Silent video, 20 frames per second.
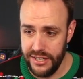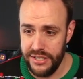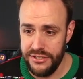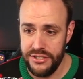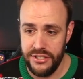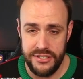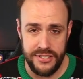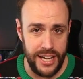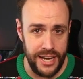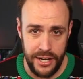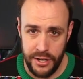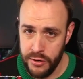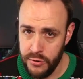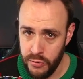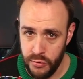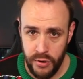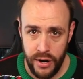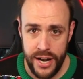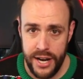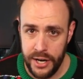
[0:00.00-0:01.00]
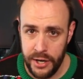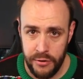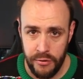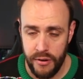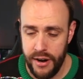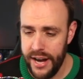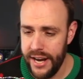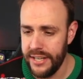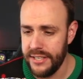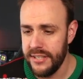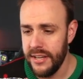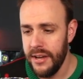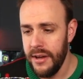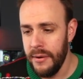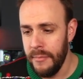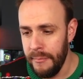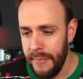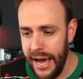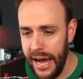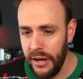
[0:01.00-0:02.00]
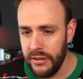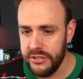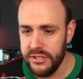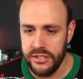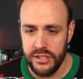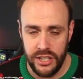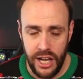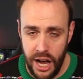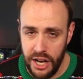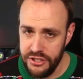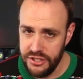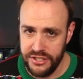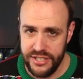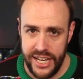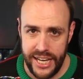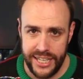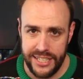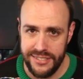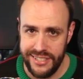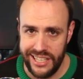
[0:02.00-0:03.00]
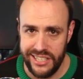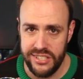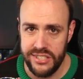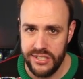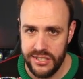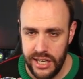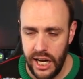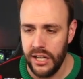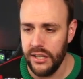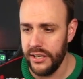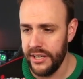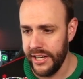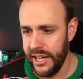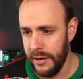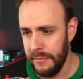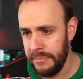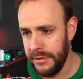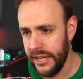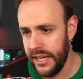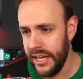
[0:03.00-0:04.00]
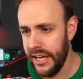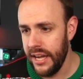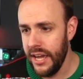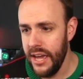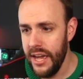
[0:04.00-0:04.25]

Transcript: It's just a great, great mouse. Logitech is a solid company.